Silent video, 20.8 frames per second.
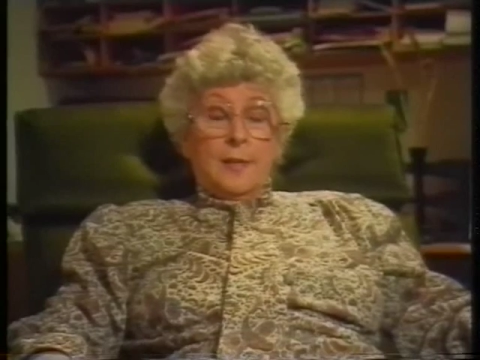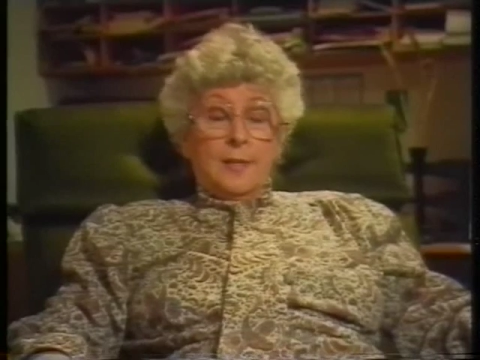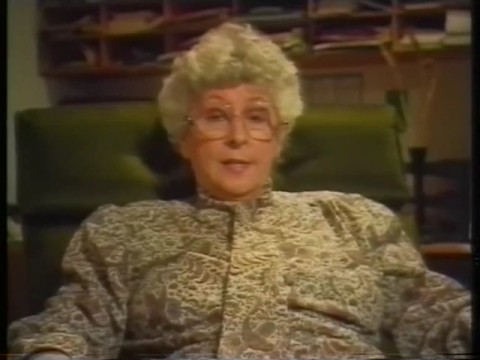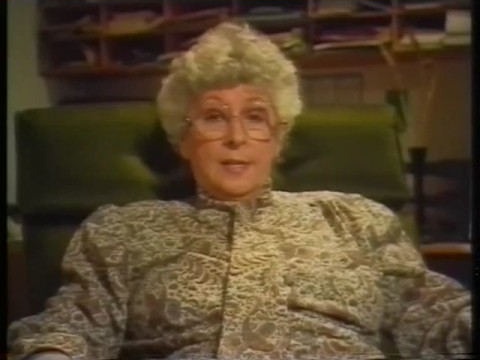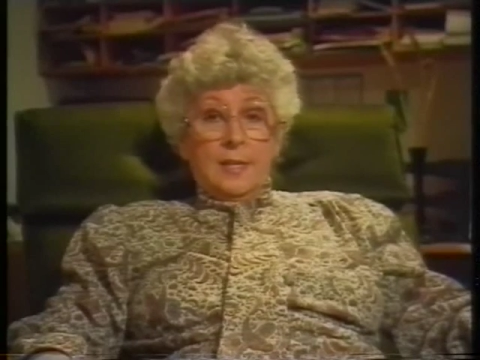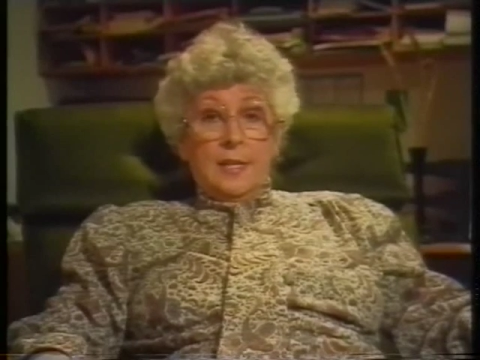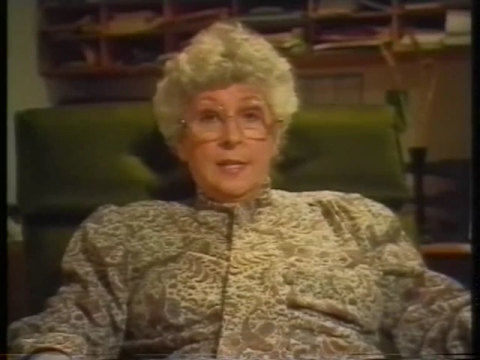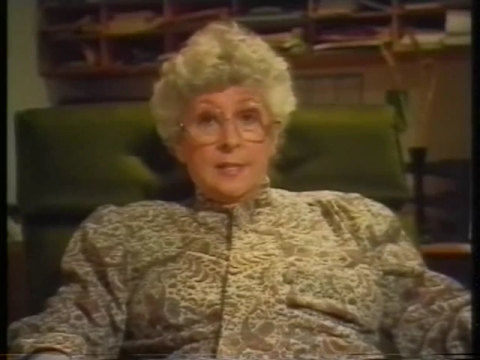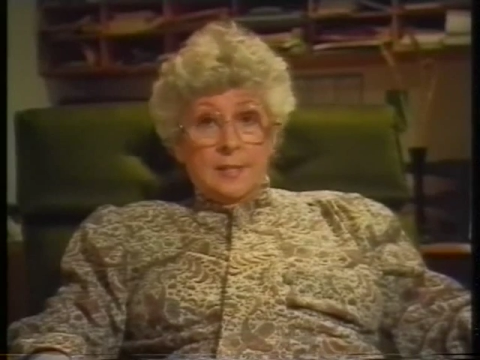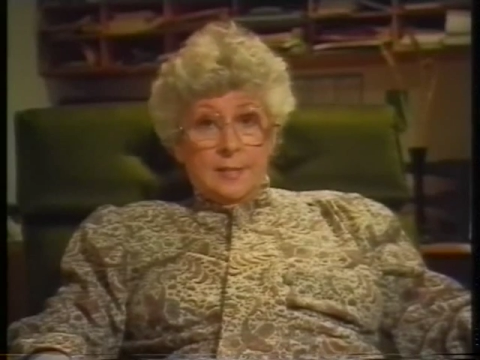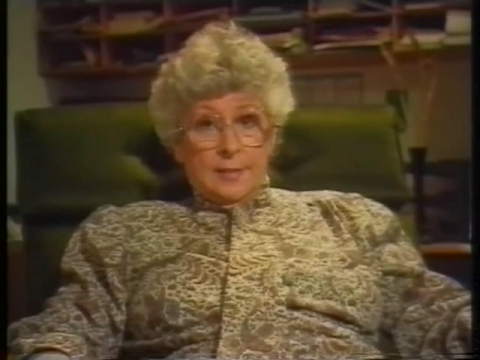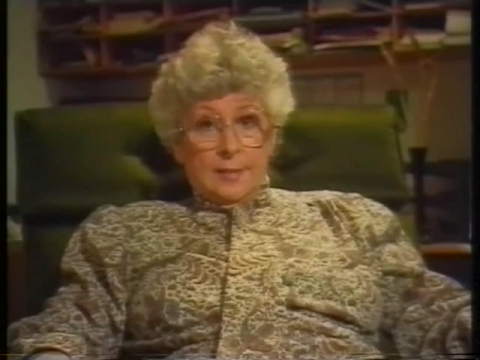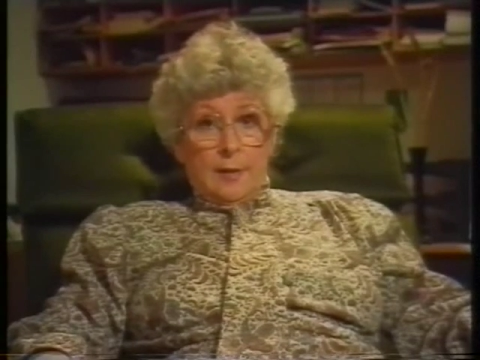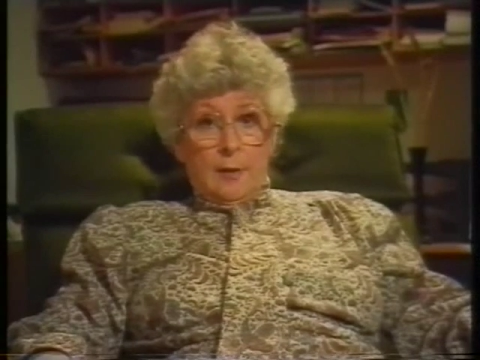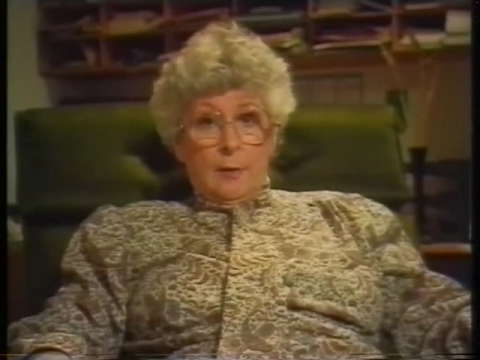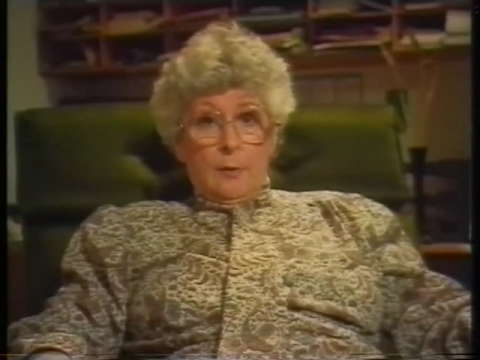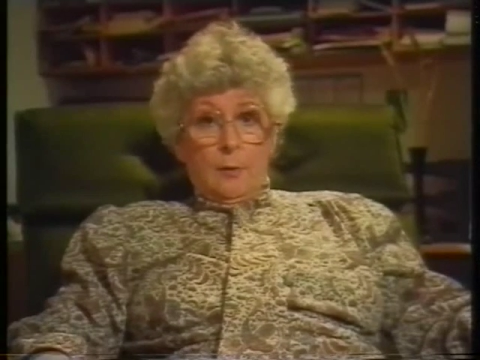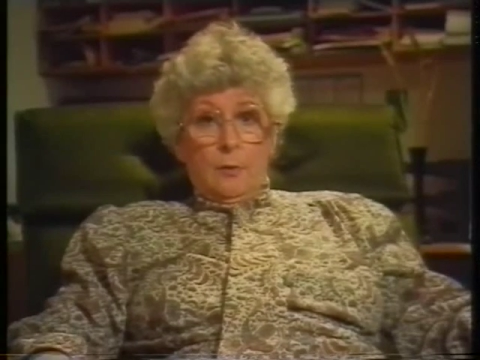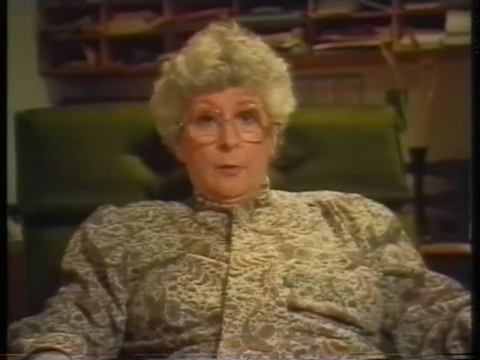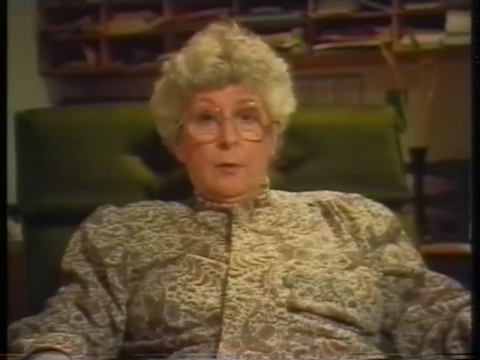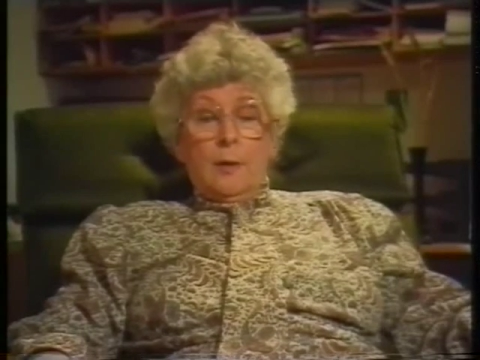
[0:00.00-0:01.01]
that it is
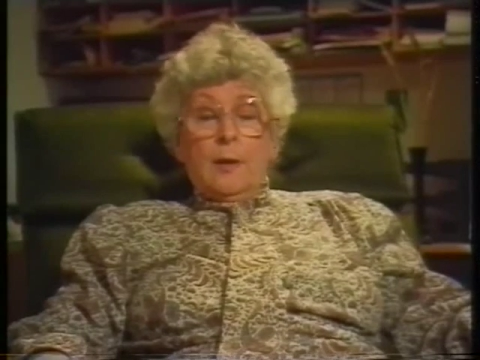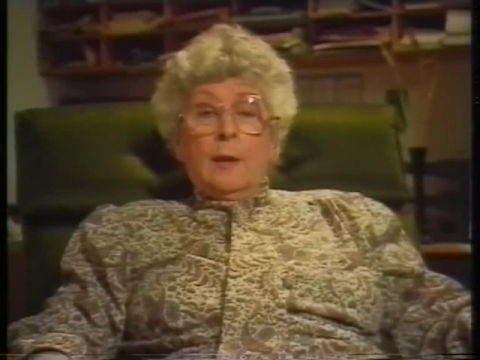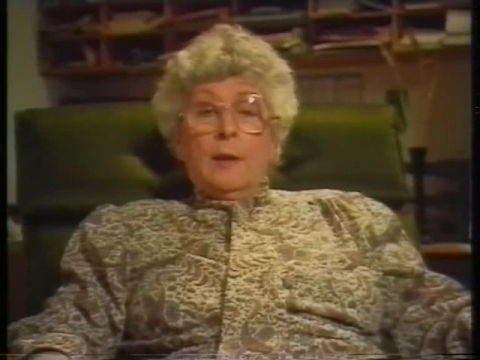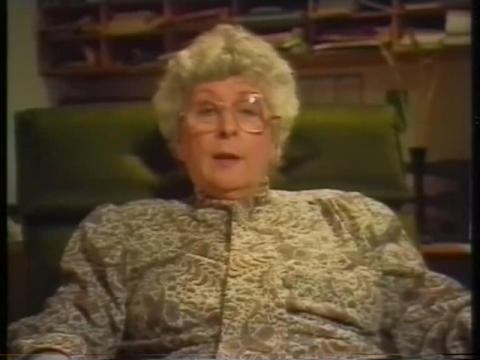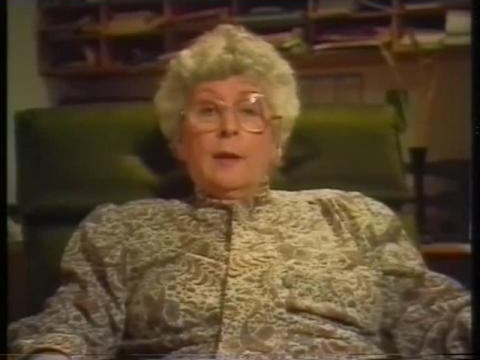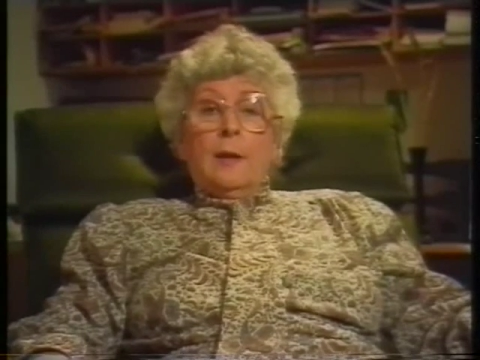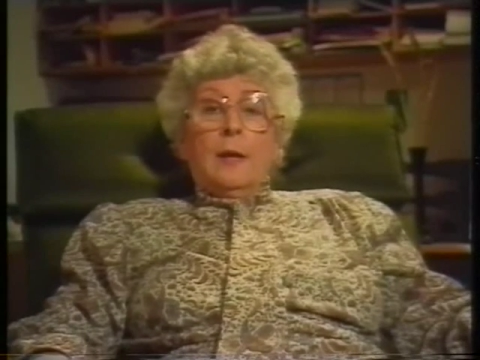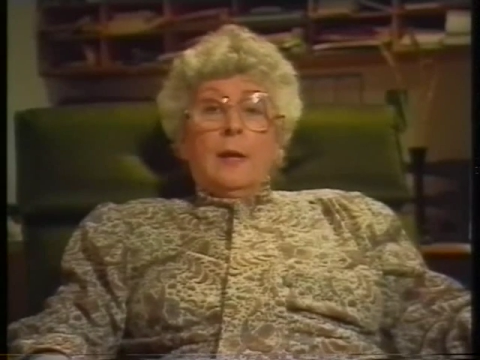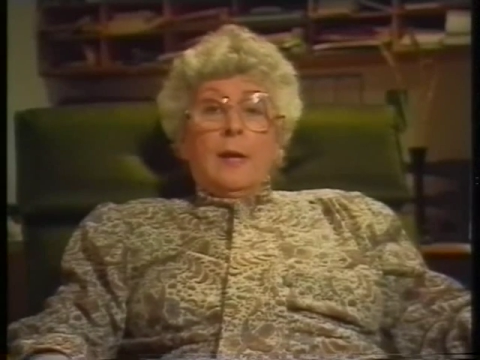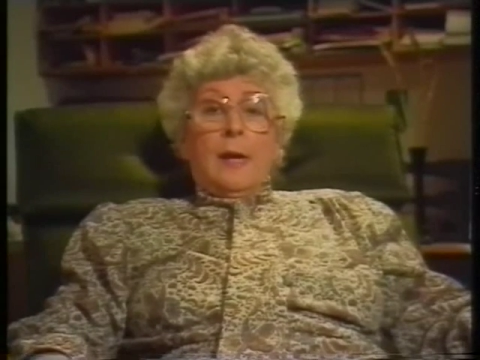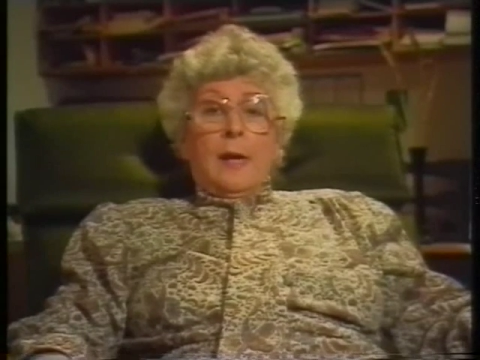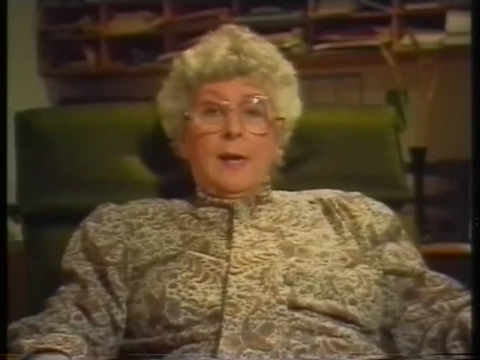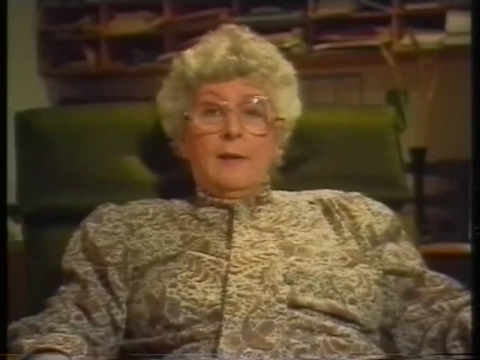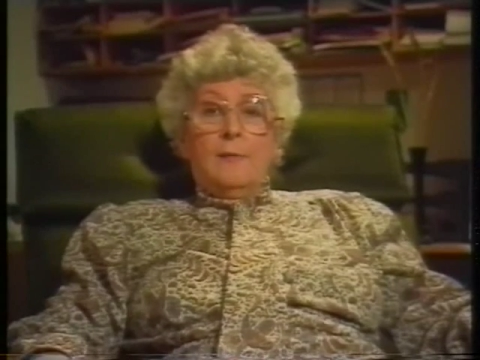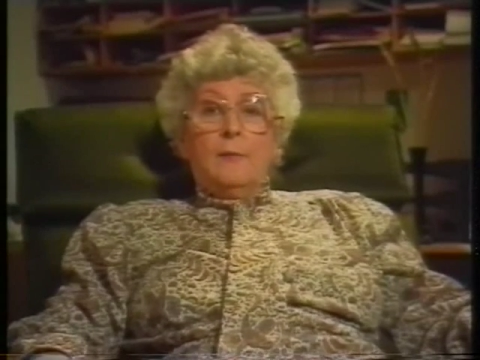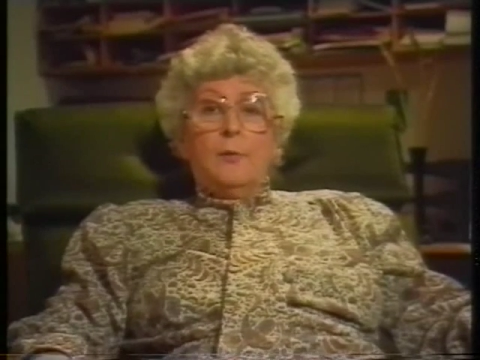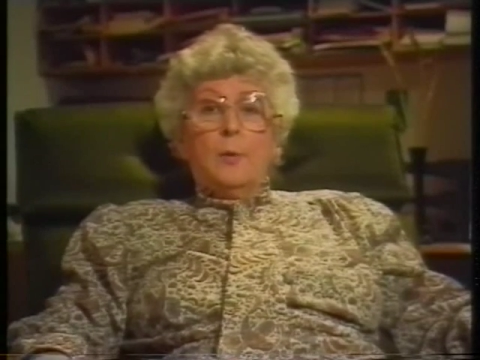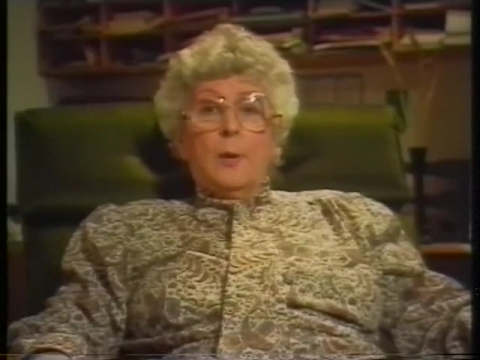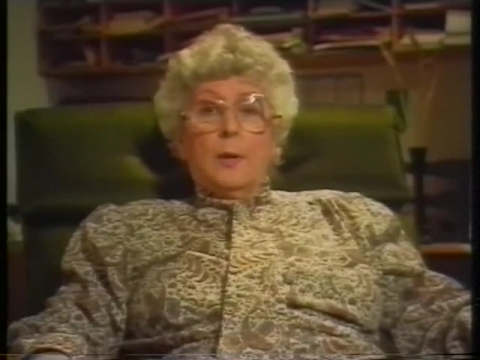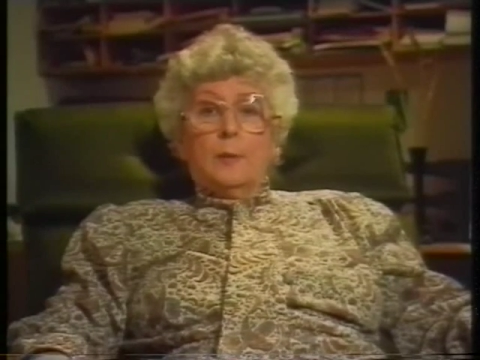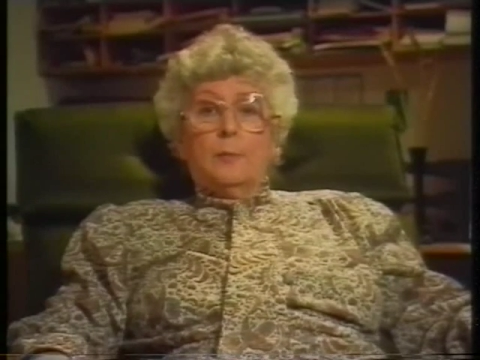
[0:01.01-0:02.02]
so.
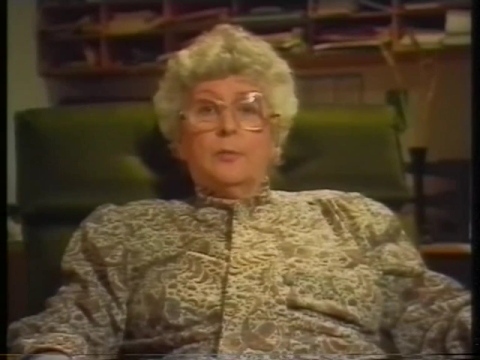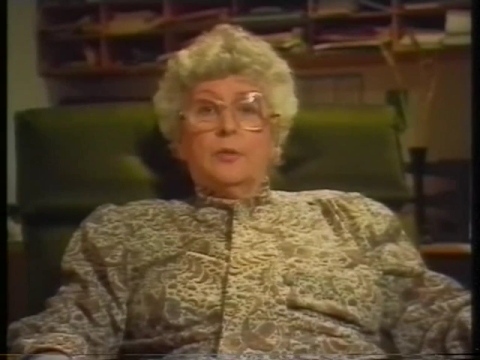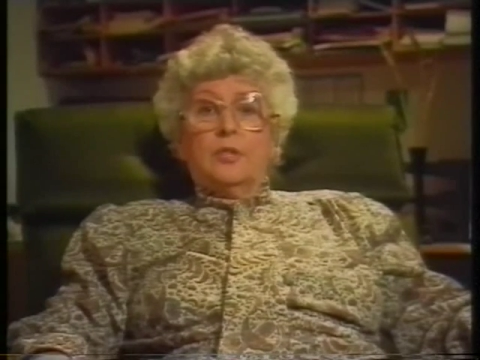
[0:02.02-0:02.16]
Everyone